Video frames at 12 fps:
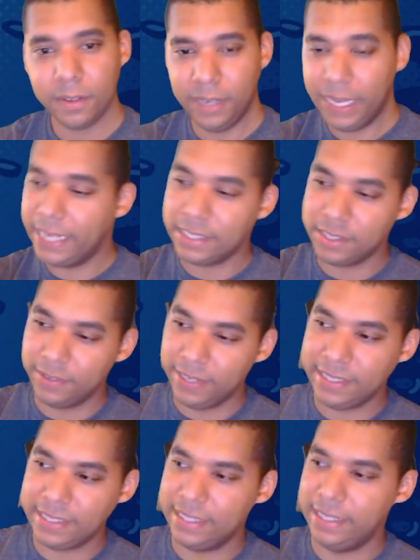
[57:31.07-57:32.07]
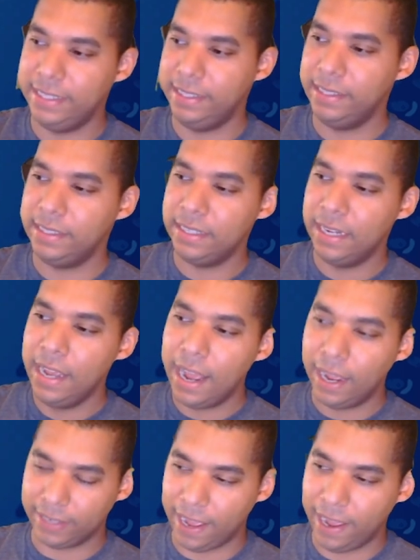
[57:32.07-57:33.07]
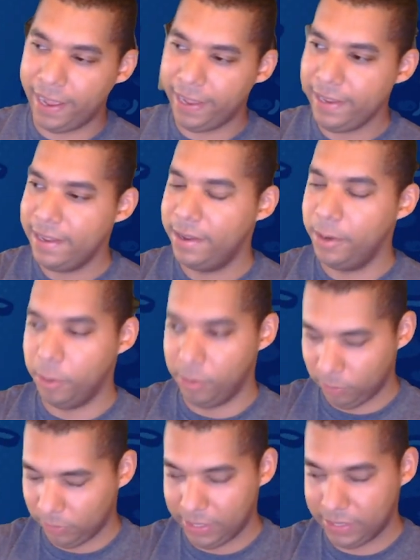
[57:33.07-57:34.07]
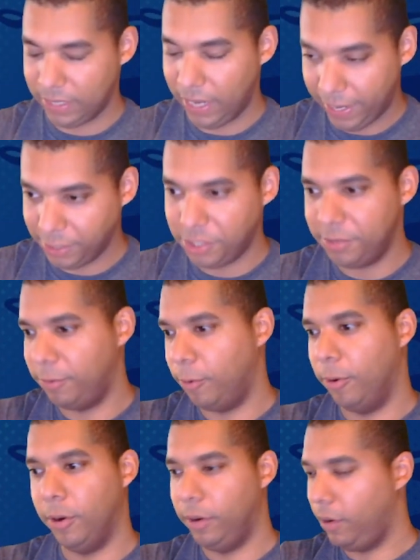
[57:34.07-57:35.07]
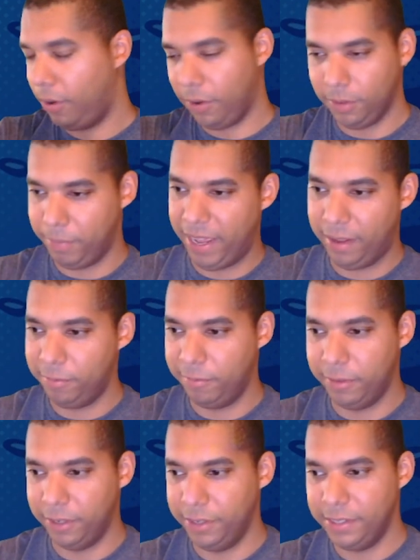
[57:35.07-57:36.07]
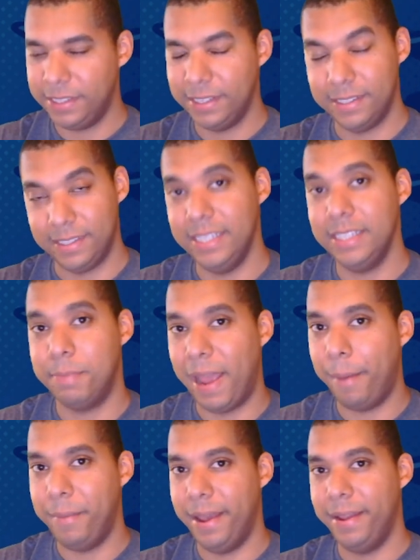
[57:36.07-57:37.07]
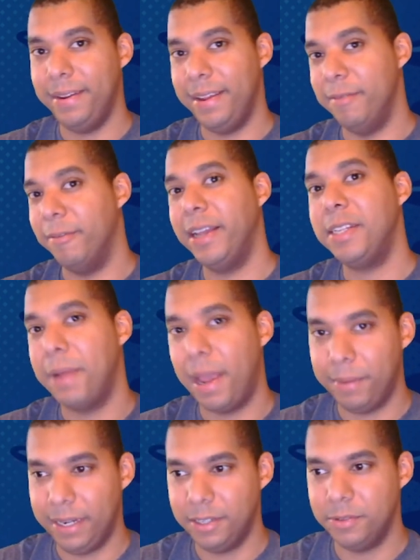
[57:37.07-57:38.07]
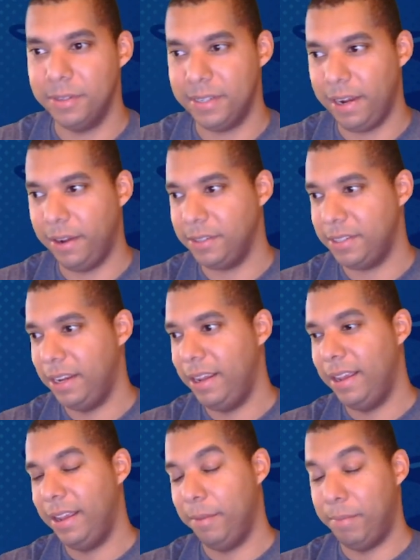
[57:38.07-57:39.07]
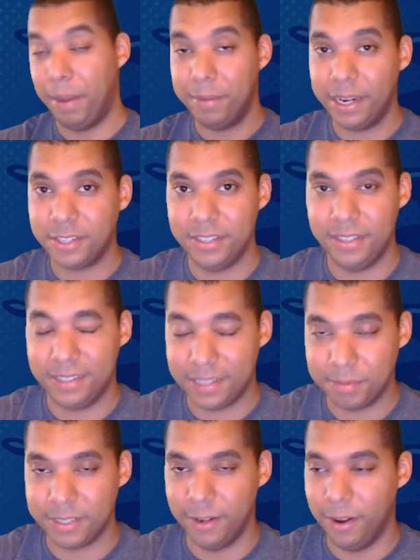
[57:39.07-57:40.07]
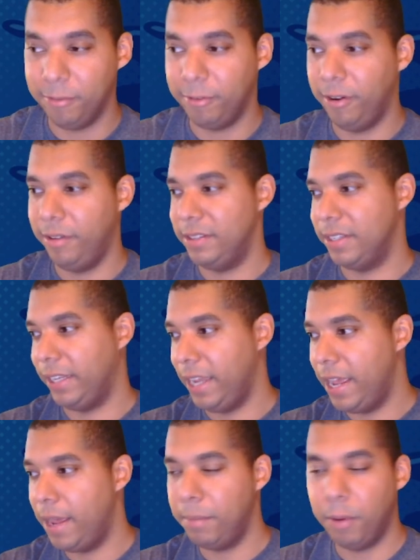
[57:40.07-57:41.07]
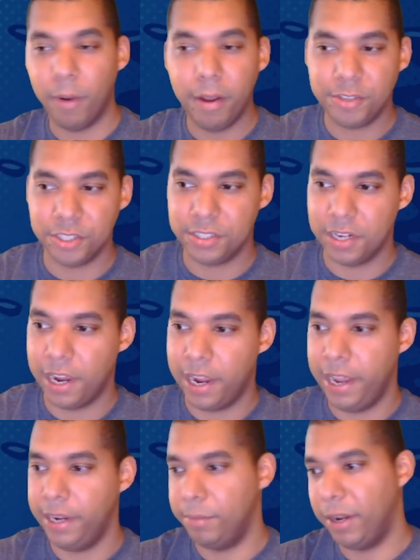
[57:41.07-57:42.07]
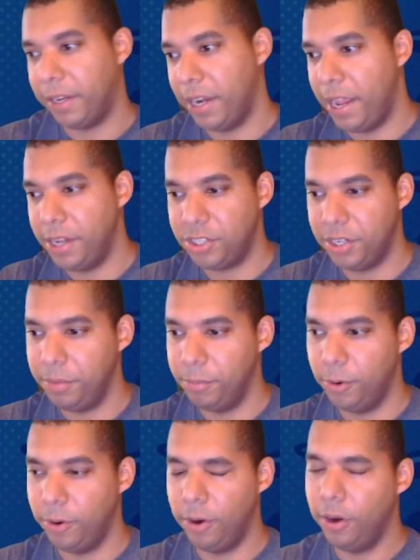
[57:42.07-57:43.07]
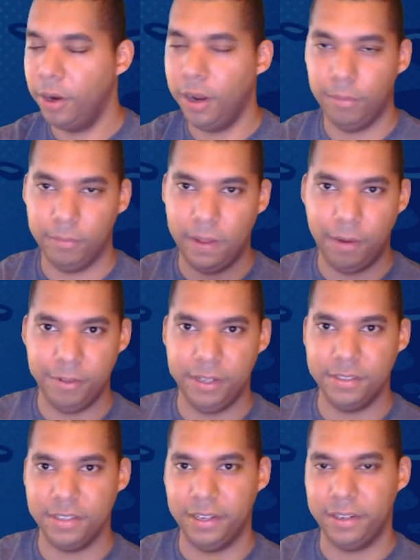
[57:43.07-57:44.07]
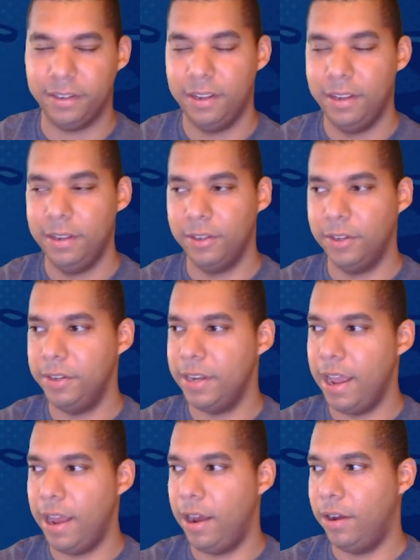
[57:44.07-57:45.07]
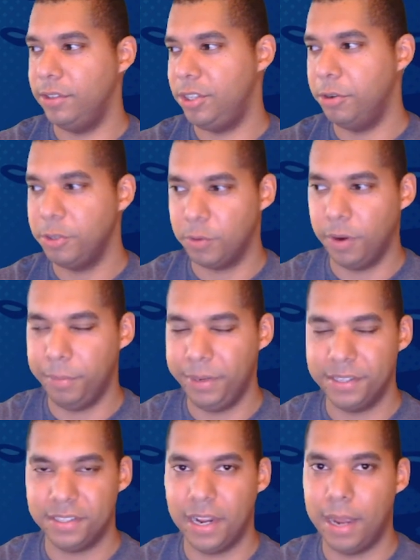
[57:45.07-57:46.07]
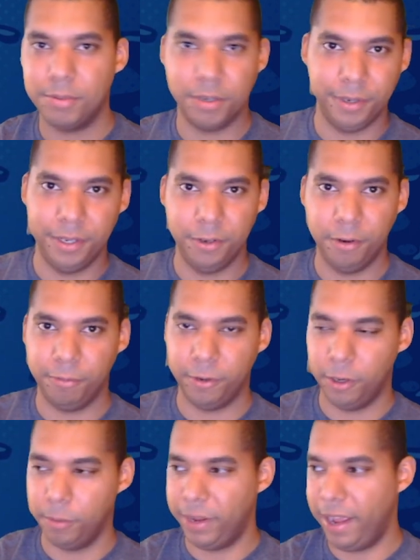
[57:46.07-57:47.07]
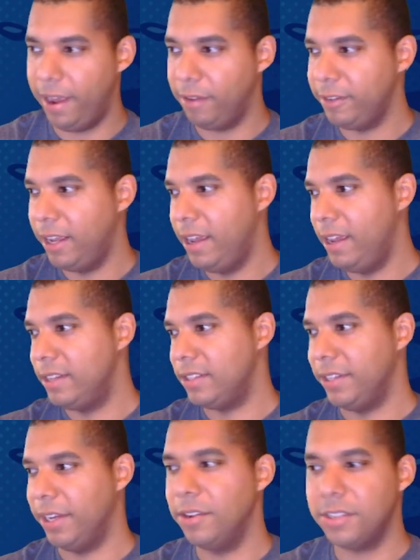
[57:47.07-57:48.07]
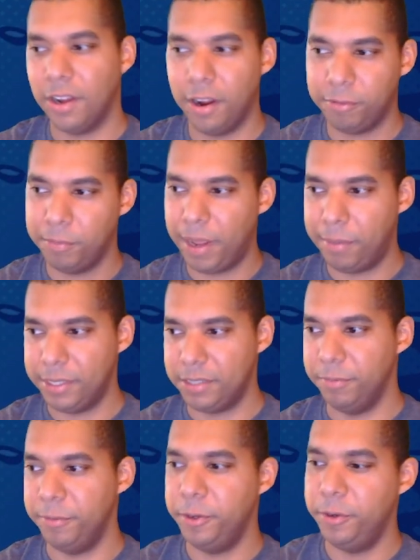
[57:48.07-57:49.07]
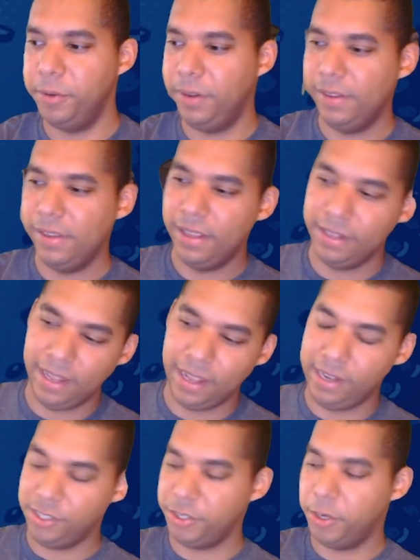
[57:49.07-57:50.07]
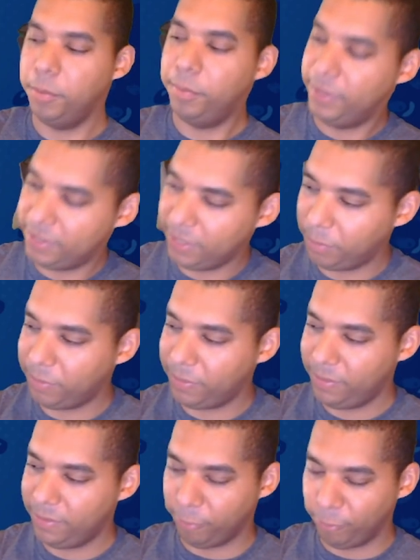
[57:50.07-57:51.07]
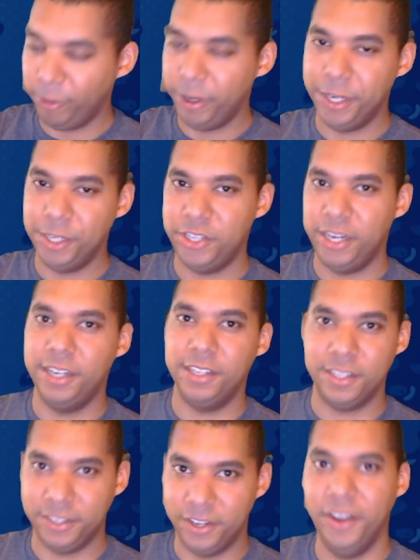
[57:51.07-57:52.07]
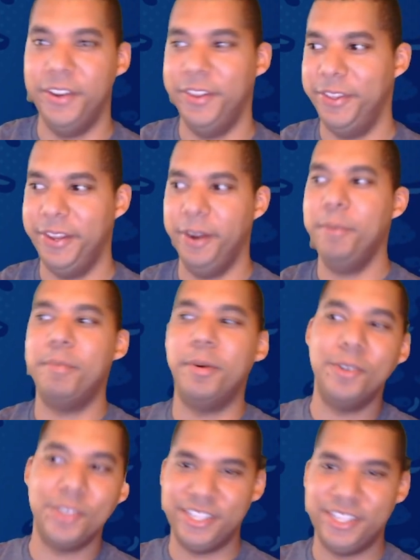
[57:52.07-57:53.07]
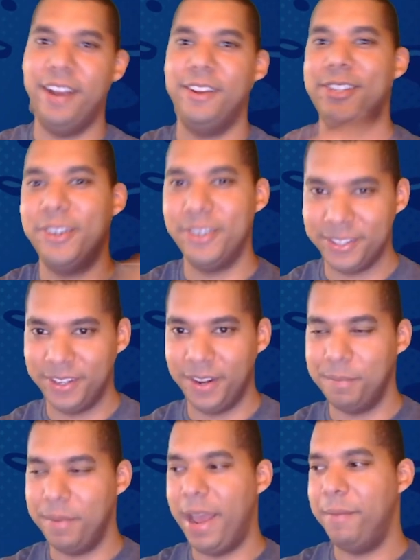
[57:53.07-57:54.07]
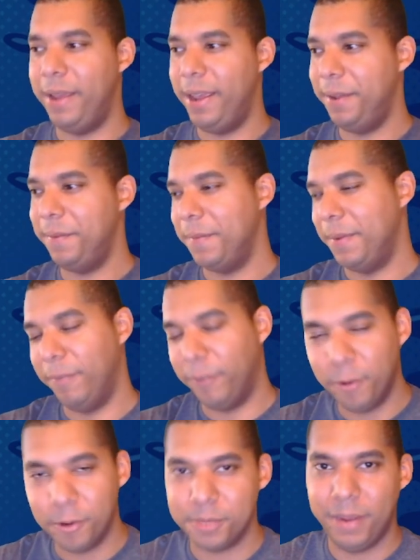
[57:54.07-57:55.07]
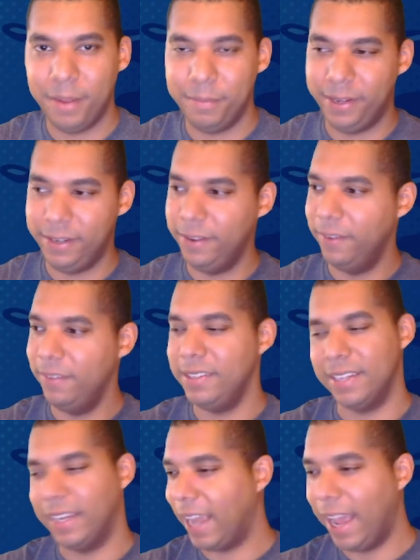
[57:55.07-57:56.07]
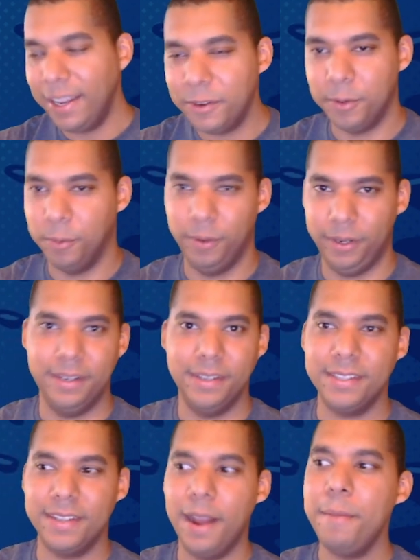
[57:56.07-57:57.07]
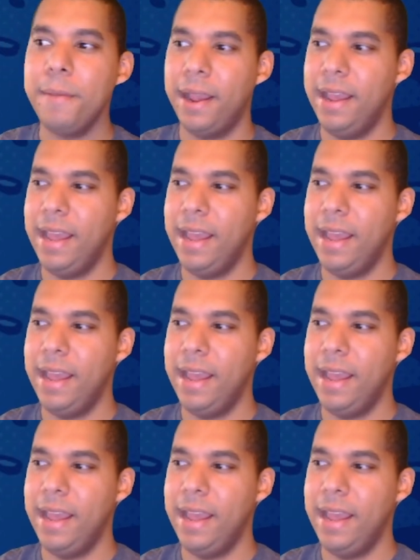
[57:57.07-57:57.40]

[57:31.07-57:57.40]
And so this is a guy who is a hench for all the bad villains, sees Batman, invites Batman into his house. Batman actually accepts the offer. He's like, yeah, my wife just died. I'm not going to hench anymore. Everything's like good now. She always wanted me to stop, so I'm going to do it for her behalf. So he goes to offer Batman some food. Hench opens up the fridge, and it's a gun in there, pulls it out, turns it on Batman, and of course Batman knew. It's like, I knew you weren't going to stop.